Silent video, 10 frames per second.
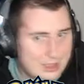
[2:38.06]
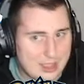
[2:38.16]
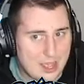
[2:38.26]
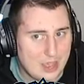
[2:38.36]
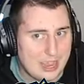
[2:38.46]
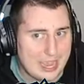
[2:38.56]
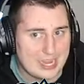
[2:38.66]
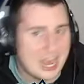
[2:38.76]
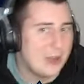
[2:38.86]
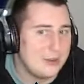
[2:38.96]
Okay,
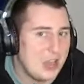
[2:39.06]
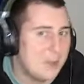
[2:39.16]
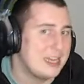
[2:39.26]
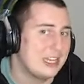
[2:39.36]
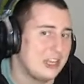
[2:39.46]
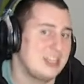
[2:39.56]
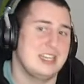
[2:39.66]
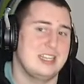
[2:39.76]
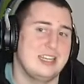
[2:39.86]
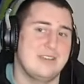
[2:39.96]
no, nobody learned
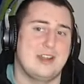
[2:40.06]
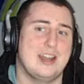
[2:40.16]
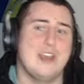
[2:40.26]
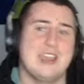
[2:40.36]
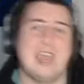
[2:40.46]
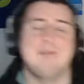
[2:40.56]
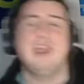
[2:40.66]
anything different. Okay,